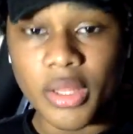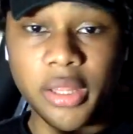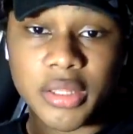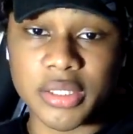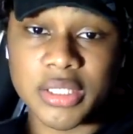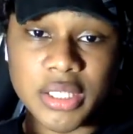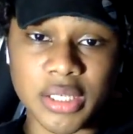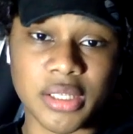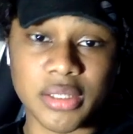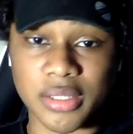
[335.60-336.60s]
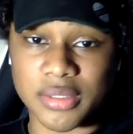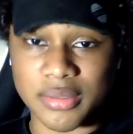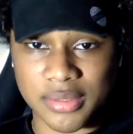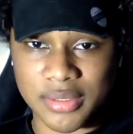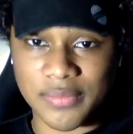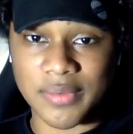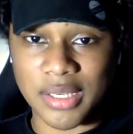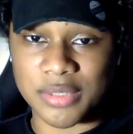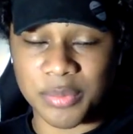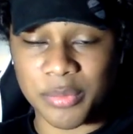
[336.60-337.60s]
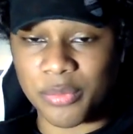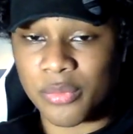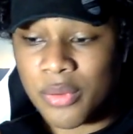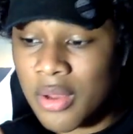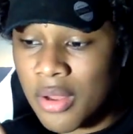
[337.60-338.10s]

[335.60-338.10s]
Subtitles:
And the city, the civilized people,